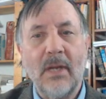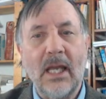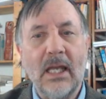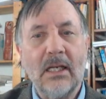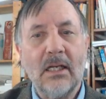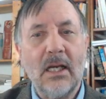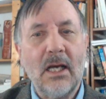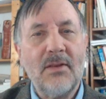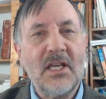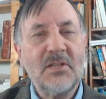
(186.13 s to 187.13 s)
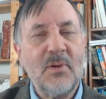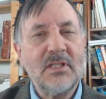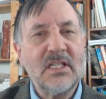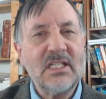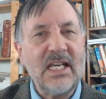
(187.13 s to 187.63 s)
And they
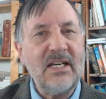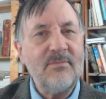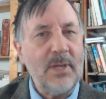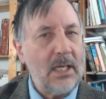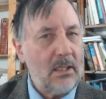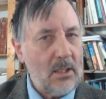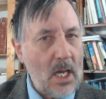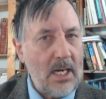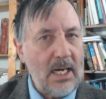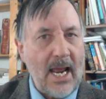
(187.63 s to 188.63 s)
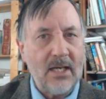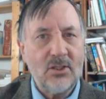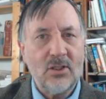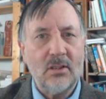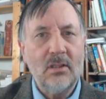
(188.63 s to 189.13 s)
express a state of being, not an
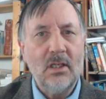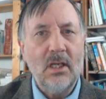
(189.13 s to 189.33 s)
action.